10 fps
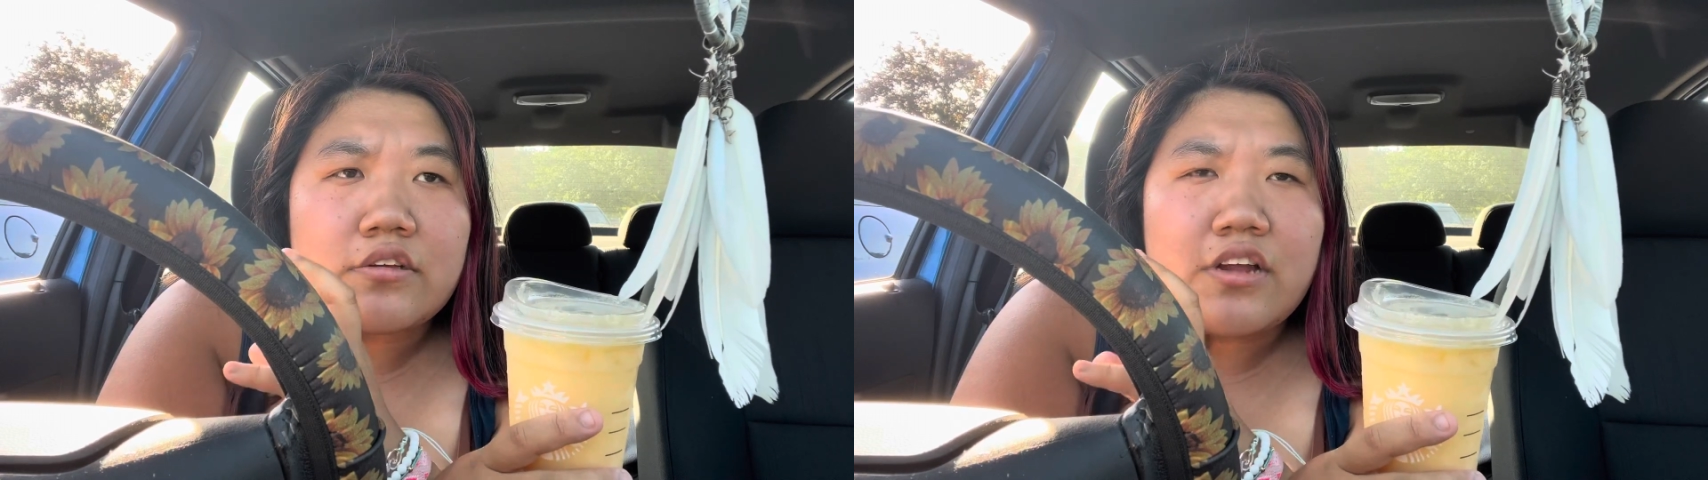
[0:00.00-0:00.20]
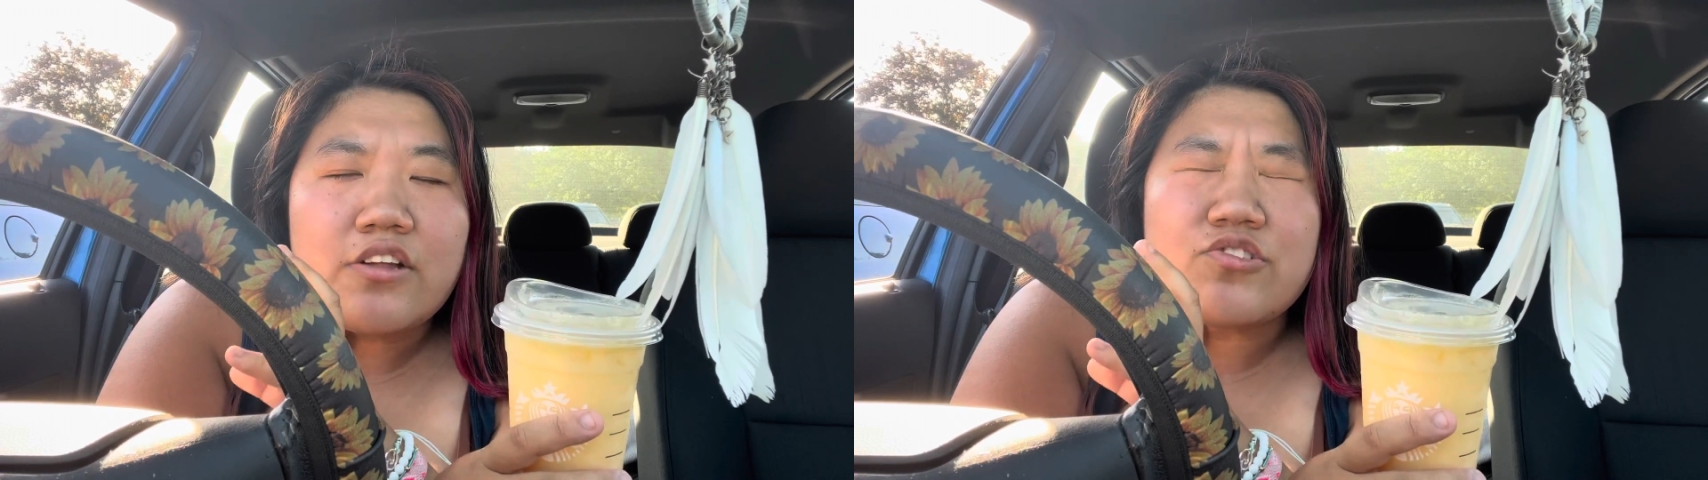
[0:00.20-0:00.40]

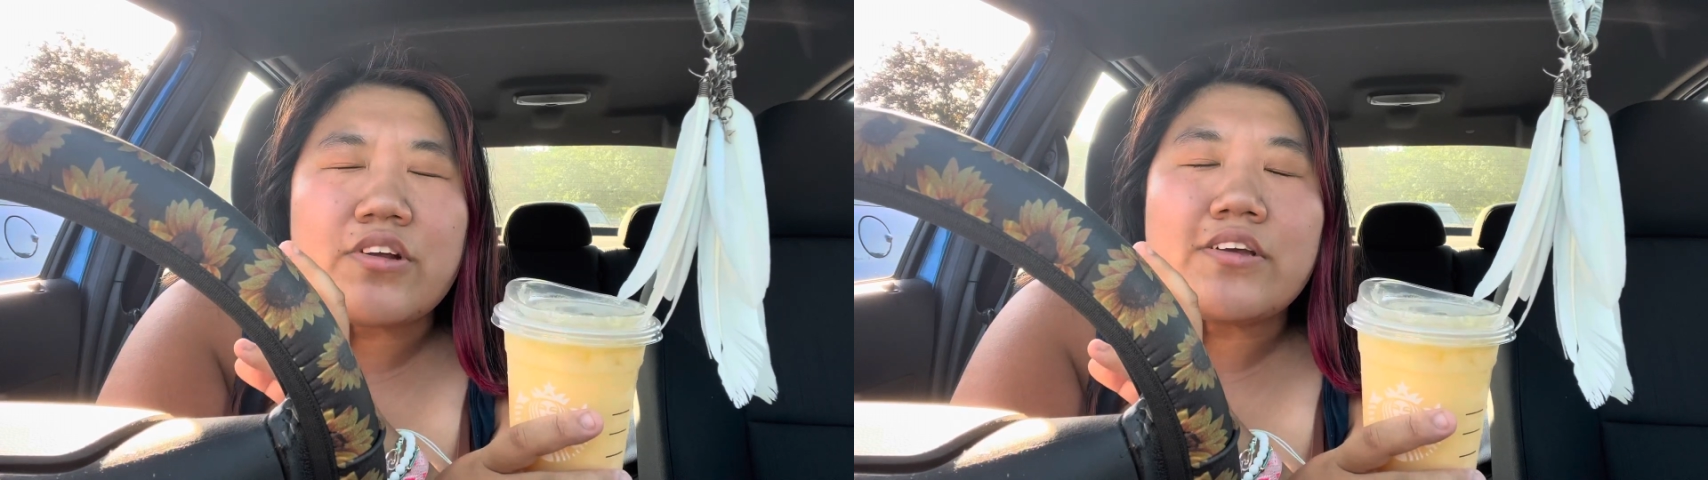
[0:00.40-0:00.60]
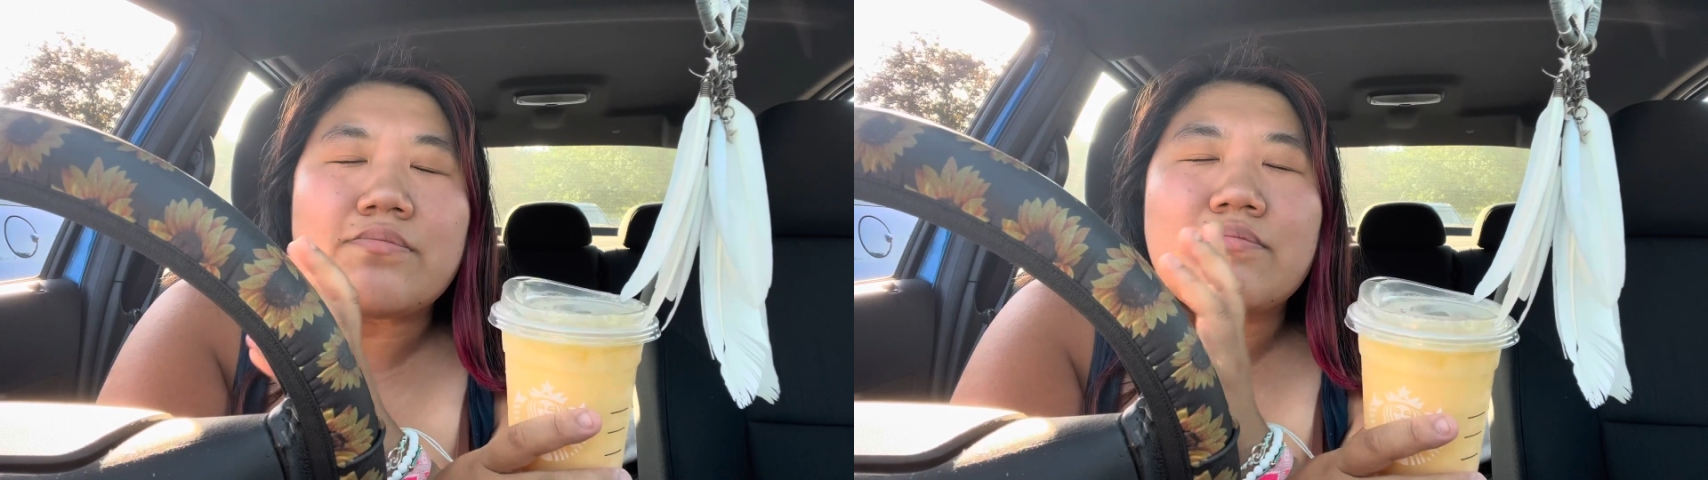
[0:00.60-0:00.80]
not
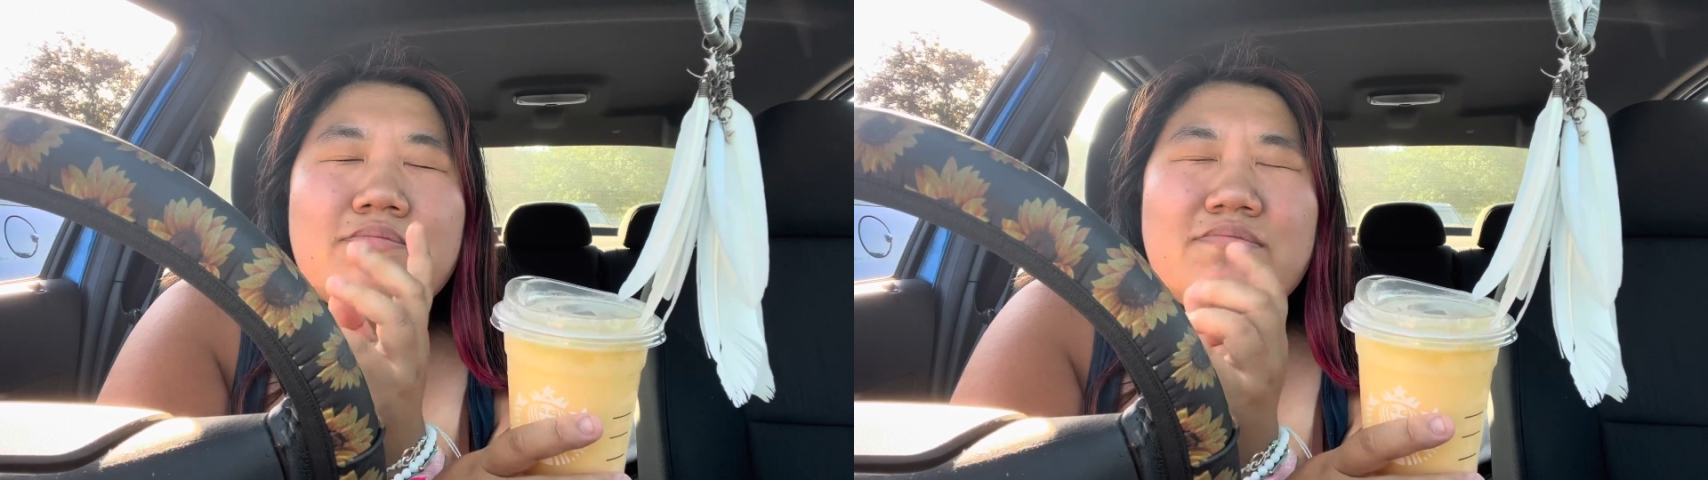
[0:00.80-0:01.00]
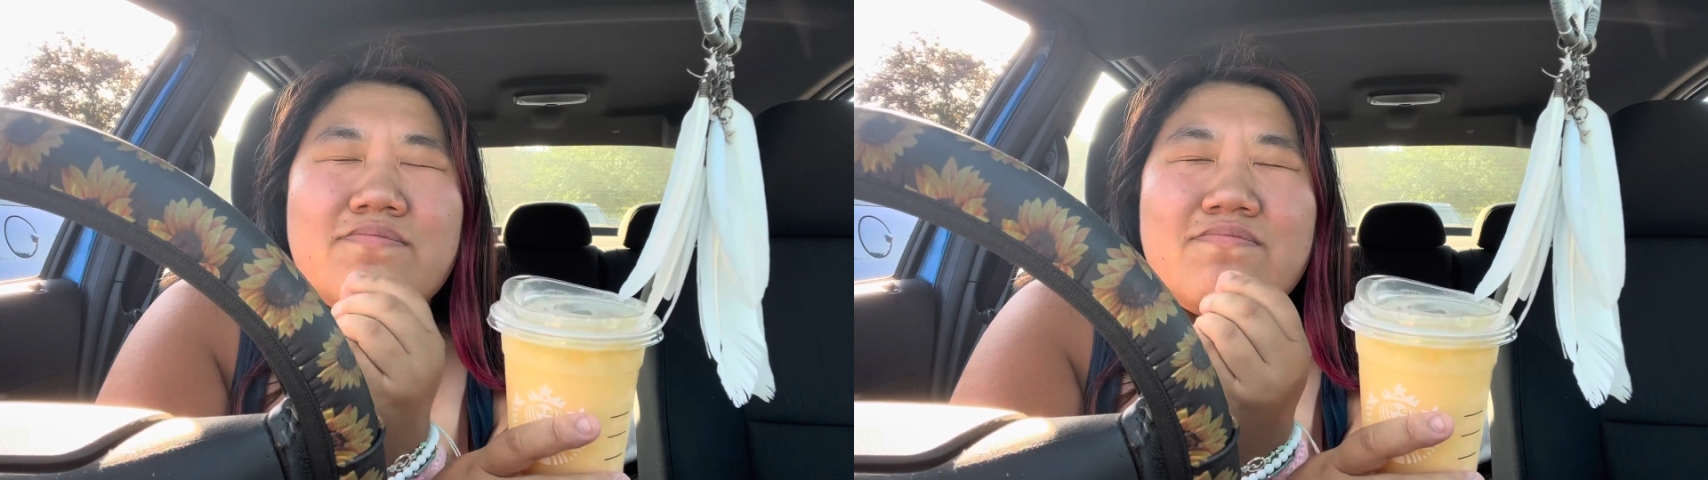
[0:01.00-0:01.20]
drink,
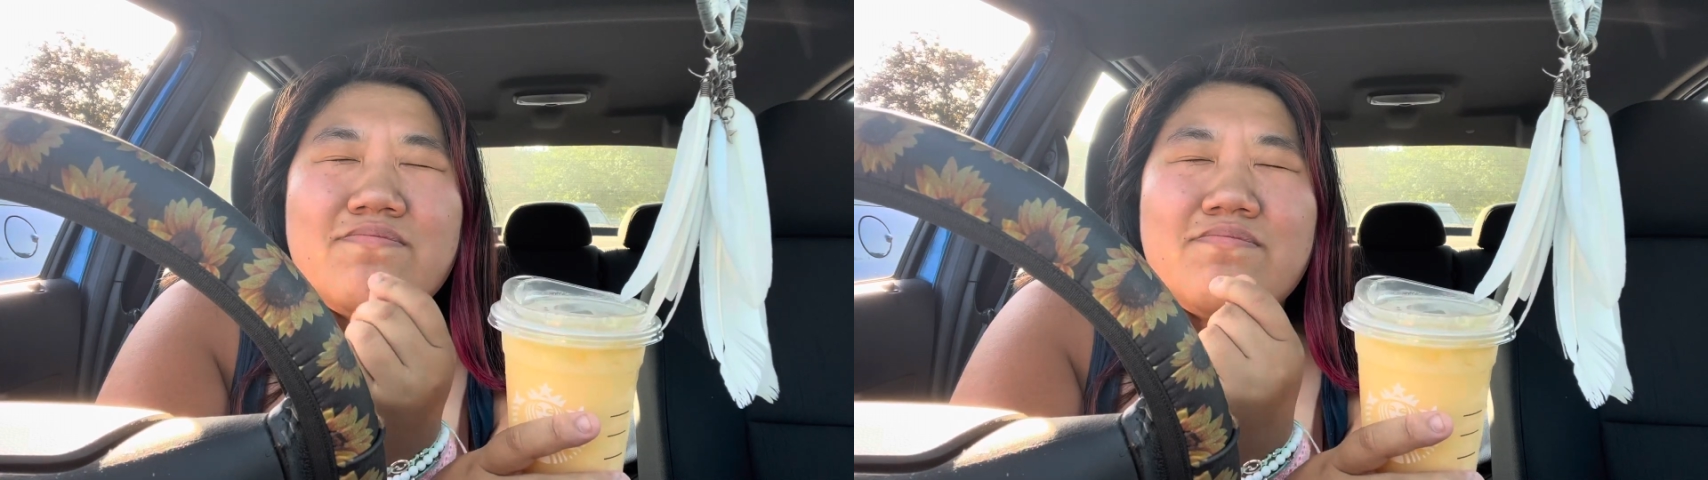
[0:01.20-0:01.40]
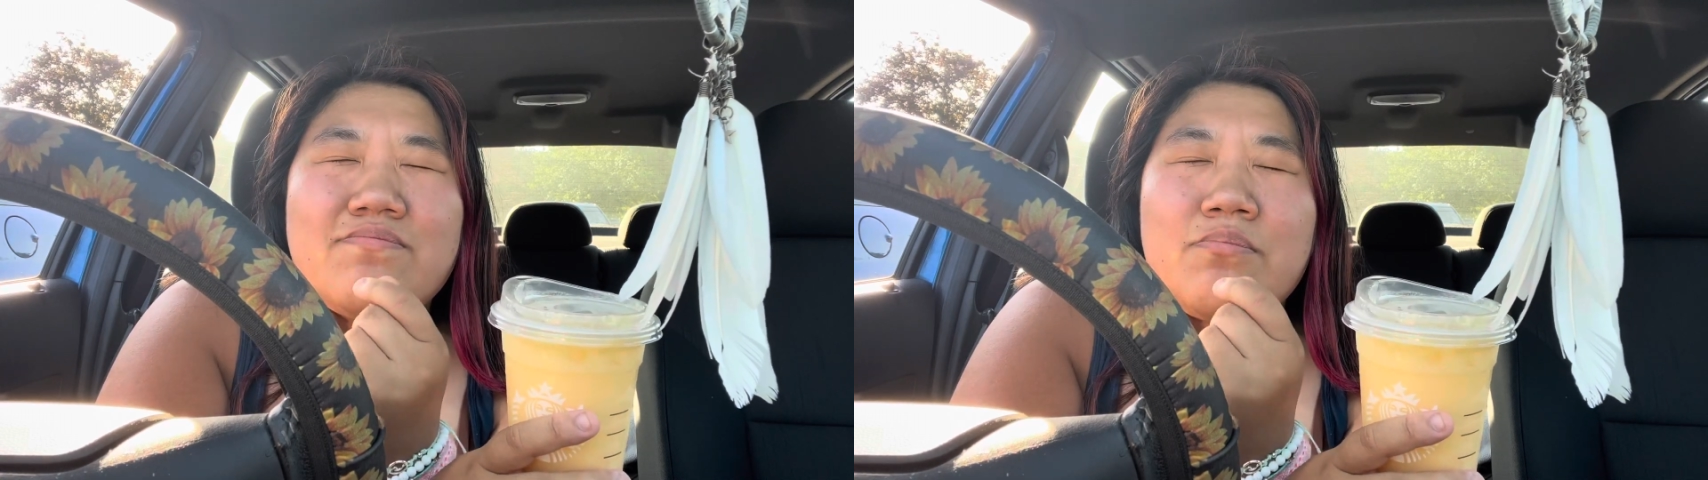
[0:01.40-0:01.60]

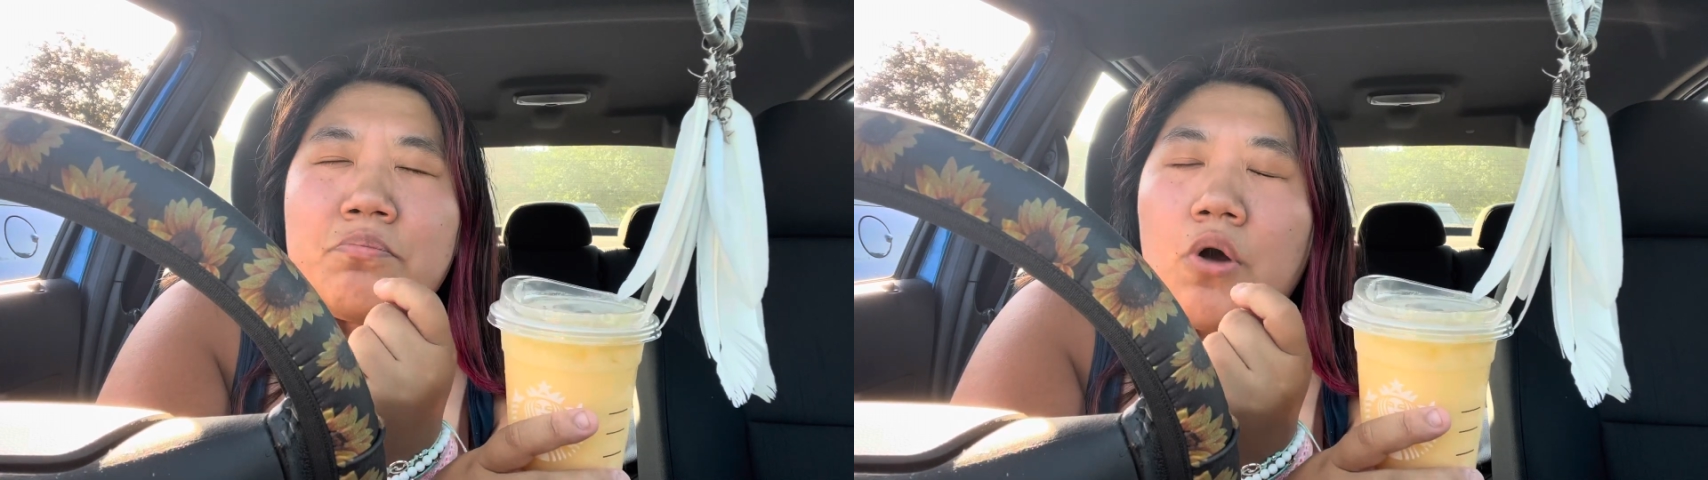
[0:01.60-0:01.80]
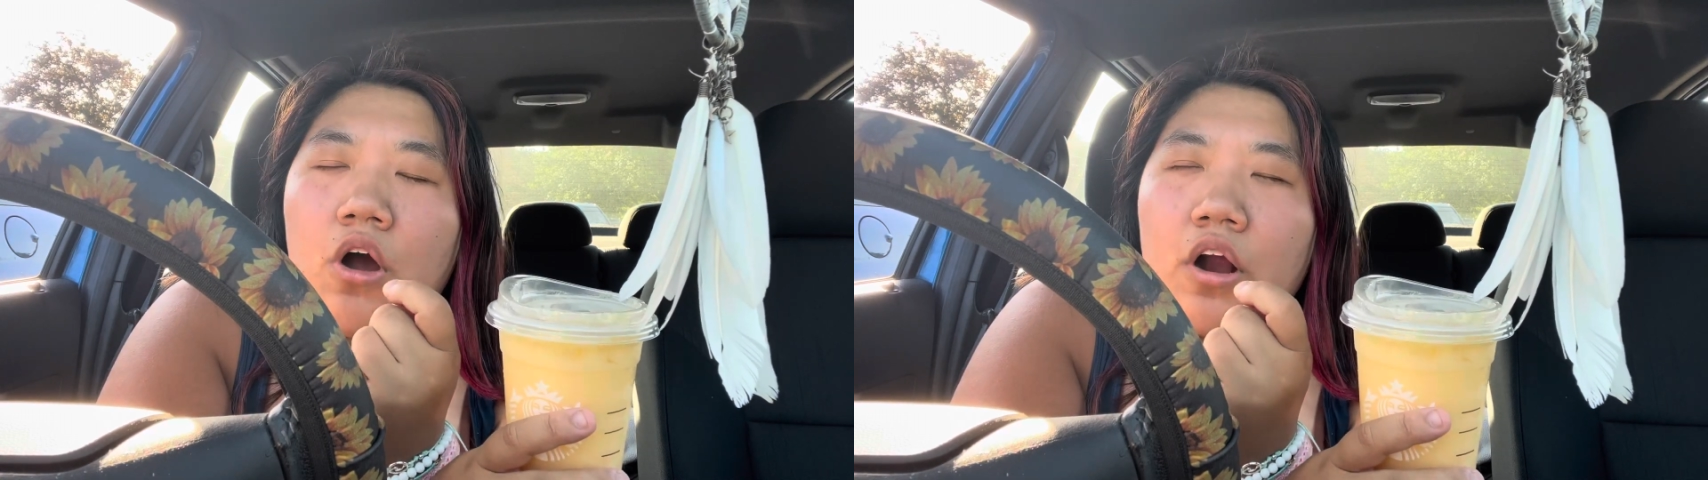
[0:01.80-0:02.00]

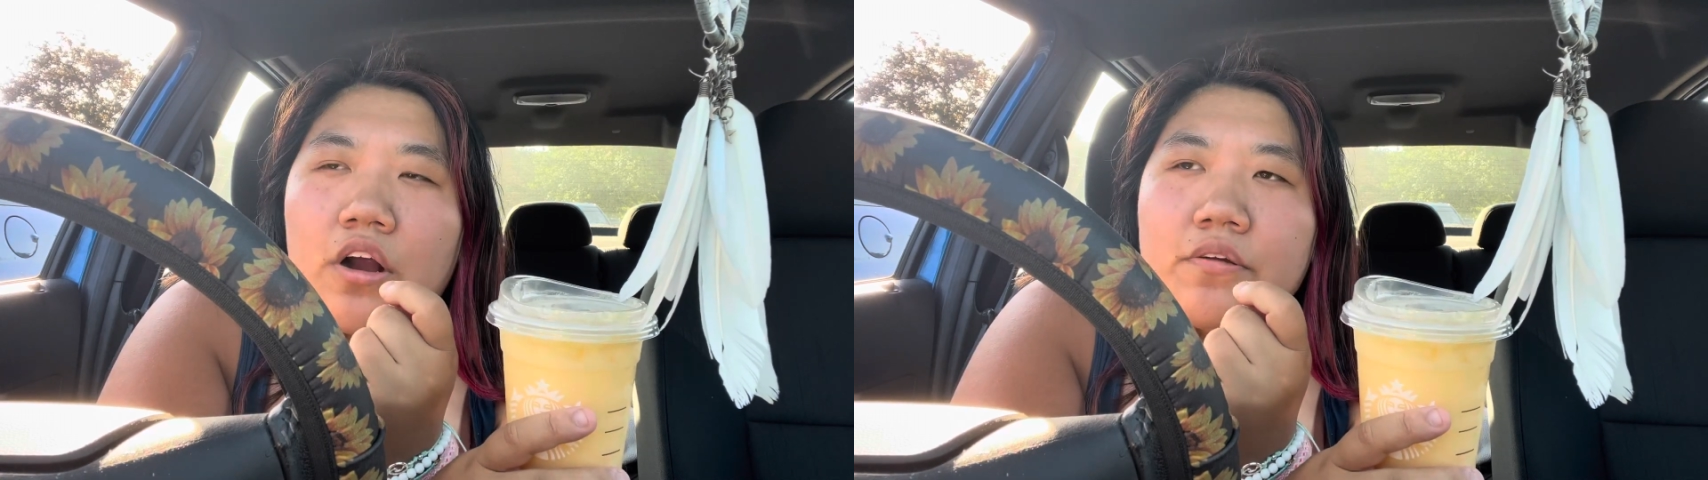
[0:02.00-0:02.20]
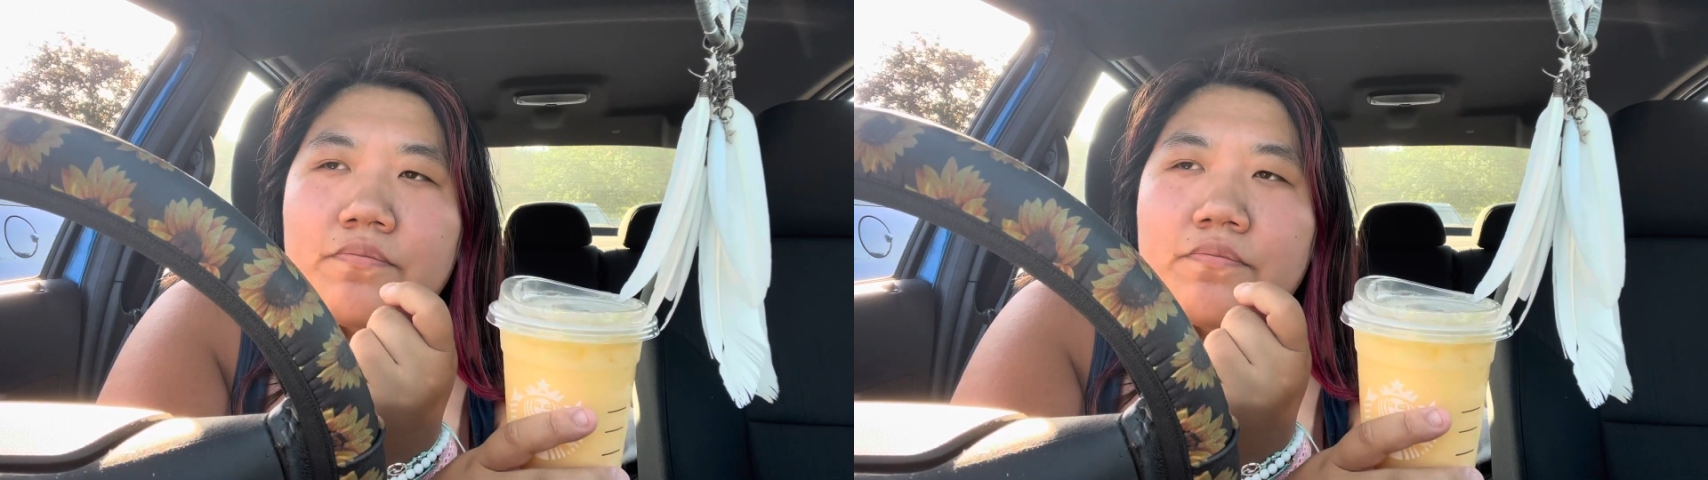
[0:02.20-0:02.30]
bar.